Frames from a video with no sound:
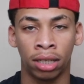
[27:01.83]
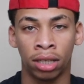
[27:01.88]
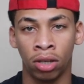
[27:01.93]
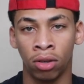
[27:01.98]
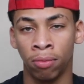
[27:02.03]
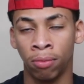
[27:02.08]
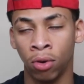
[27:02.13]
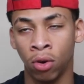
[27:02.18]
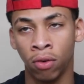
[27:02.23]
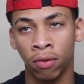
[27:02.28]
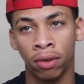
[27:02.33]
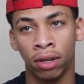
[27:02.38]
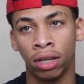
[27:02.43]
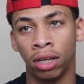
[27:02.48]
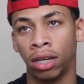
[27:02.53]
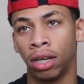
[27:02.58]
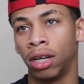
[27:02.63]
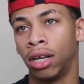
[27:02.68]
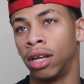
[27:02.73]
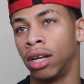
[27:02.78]
You
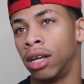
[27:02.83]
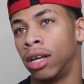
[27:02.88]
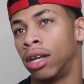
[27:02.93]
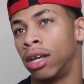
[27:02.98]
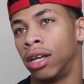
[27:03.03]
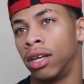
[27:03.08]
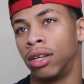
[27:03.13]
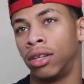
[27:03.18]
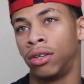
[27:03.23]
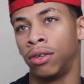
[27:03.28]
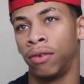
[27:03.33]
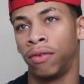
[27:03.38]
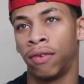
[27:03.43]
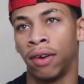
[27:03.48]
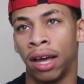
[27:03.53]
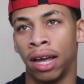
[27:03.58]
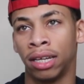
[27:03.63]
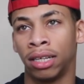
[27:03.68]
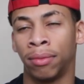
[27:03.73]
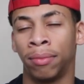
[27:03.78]
moving too
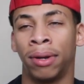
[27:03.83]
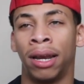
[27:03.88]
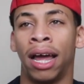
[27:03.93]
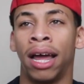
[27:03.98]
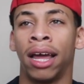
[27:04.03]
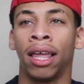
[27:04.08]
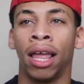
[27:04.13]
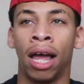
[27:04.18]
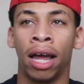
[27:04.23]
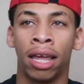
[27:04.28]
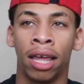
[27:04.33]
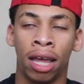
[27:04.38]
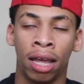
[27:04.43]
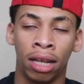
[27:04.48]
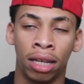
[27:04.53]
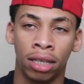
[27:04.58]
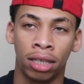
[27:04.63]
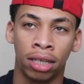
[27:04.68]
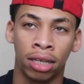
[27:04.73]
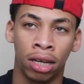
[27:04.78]
fast. But I
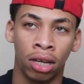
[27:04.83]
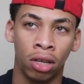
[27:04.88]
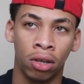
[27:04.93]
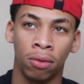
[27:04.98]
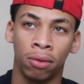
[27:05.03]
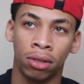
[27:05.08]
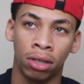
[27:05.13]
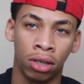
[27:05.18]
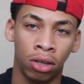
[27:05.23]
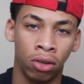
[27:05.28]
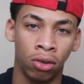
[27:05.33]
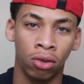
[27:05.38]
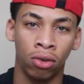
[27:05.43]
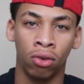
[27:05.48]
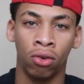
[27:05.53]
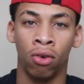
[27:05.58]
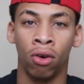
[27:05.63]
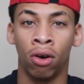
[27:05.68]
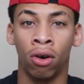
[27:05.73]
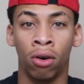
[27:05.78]
can't tell you what to do. You
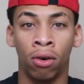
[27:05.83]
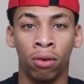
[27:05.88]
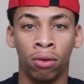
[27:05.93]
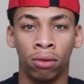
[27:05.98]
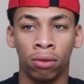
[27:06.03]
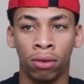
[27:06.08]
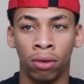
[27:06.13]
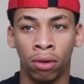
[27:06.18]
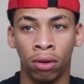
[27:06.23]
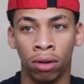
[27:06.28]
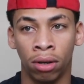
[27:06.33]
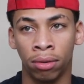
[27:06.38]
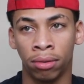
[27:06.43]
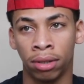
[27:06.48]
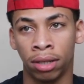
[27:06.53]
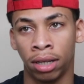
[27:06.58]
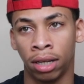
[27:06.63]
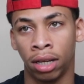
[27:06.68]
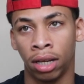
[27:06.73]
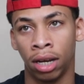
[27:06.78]
grown, you know what I'm
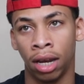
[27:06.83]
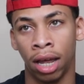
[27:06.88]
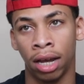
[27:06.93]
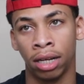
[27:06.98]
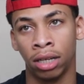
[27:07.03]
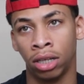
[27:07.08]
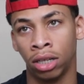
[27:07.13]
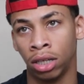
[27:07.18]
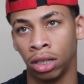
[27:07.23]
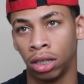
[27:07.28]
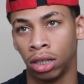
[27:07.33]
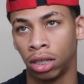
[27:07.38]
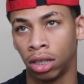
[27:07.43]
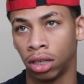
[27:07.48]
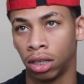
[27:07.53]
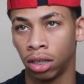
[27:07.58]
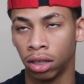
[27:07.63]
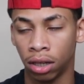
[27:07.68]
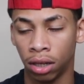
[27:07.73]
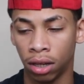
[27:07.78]
saying? I could just
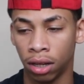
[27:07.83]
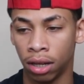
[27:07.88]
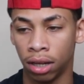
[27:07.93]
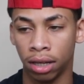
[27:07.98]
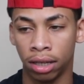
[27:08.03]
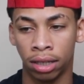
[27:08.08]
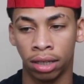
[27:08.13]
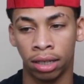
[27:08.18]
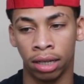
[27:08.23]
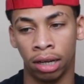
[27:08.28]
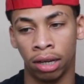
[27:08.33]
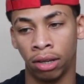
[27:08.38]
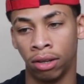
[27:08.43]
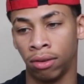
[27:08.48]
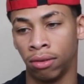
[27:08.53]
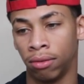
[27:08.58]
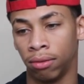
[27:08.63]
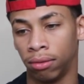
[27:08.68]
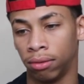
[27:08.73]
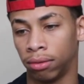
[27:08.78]
tell you
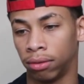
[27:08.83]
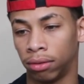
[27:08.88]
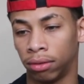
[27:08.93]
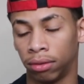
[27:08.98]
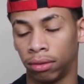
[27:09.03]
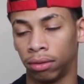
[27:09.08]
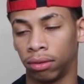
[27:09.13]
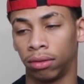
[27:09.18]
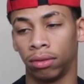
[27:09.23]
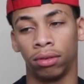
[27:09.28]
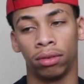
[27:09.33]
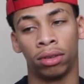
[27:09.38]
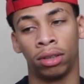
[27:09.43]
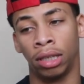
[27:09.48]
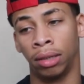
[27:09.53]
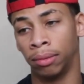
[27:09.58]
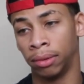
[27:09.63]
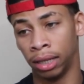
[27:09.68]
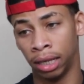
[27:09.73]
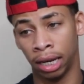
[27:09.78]

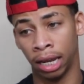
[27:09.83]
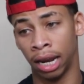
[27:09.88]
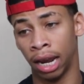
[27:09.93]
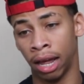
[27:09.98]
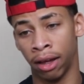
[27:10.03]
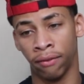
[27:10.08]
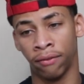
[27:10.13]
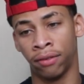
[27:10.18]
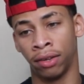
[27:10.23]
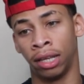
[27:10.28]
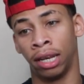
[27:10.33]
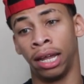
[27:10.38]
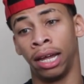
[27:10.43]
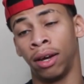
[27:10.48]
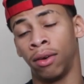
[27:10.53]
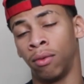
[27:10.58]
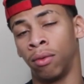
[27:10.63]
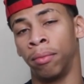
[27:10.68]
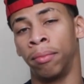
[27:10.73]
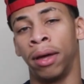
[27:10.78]
something that I feel
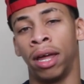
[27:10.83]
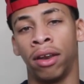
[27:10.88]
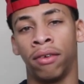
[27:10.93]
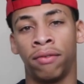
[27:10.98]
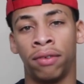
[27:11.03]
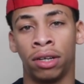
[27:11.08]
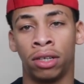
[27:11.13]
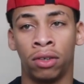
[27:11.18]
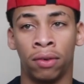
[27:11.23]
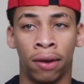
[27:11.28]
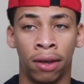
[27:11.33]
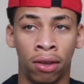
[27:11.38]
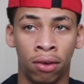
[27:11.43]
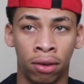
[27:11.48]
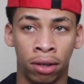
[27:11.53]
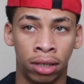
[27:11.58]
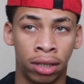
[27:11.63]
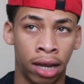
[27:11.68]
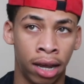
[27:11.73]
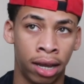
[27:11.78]
like will benefit you, and you
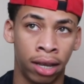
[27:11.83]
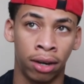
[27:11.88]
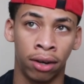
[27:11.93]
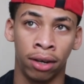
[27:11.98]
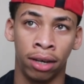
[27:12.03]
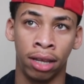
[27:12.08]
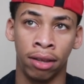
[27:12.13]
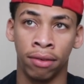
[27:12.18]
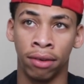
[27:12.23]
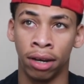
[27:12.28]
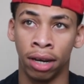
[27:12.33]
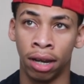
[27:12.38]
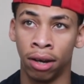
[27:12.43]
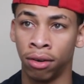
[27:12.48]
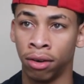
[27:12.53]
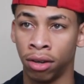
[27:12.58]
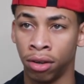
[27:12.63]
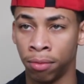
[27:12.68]
could take it or leave it out.